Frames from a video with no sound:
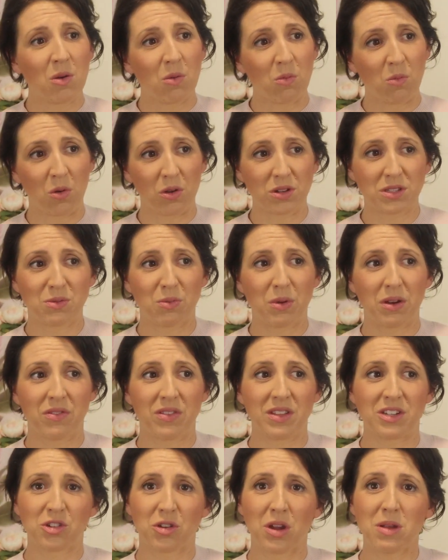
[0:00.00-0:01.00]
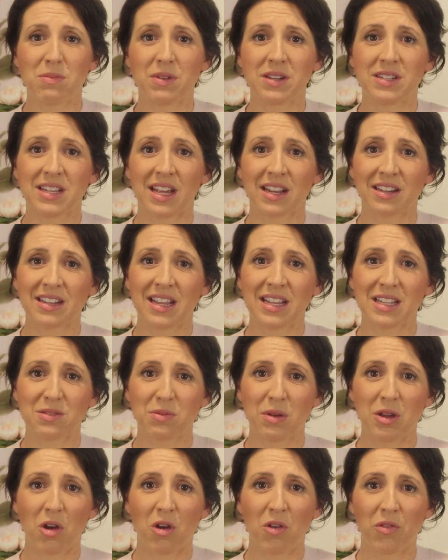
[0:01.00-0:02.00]
what's one of the treatment
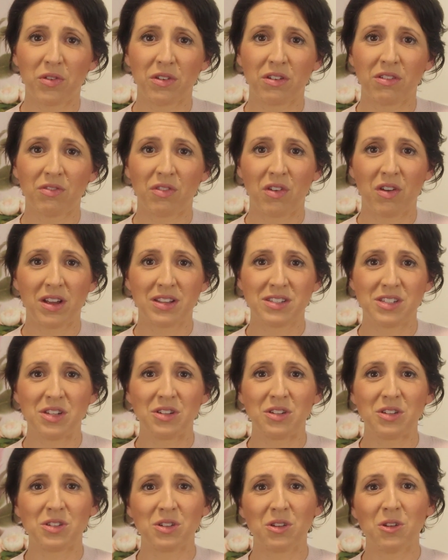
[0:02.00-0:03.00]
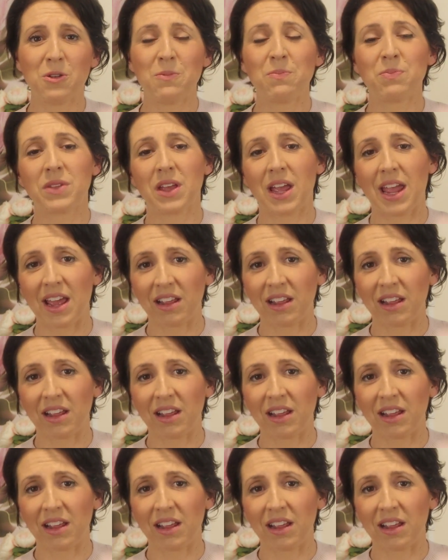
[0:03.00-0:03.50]
techniques we often advise you to do?